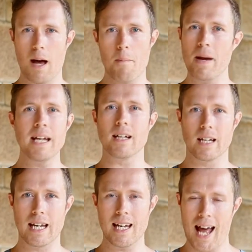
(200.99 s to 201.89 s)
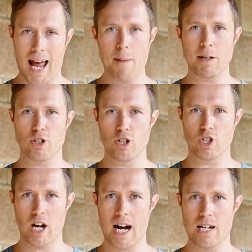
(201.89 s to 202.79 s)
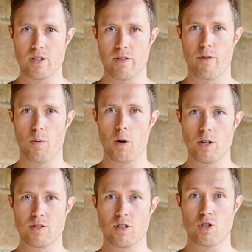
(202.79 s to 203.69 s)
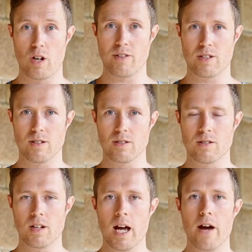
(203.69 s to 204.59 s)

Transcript: immediately how much you charge for most services.